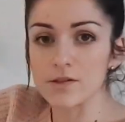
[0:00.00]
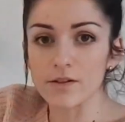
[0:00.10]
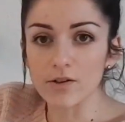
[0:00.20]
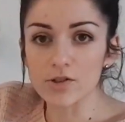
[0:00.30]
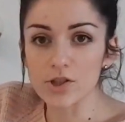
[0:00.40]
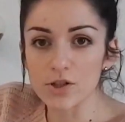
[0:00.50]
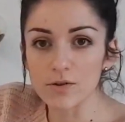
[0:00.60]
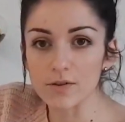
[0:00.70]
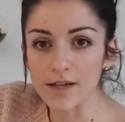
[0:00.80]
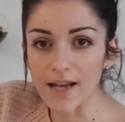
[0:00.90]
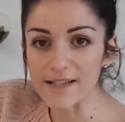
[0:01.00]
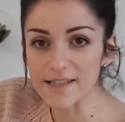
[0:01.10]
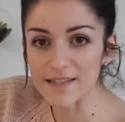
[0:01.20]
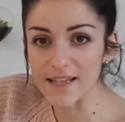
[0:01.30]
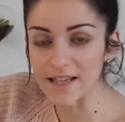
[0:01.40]
So you've got 2
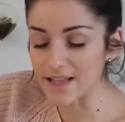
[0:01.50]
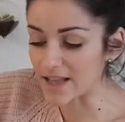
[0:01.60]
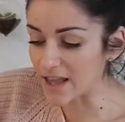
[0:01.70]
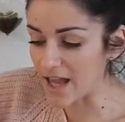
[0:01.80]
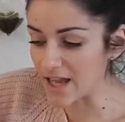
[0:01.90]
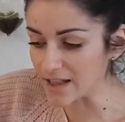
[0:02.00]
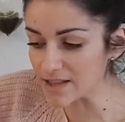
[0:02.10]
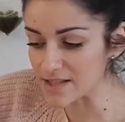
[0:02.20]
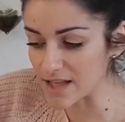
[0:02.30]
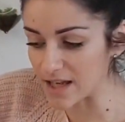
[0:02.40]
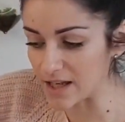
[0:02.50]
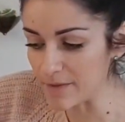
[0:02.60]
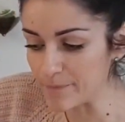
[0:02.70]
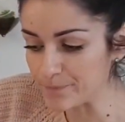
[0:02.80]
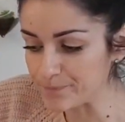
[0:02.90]
nice neat little ends there.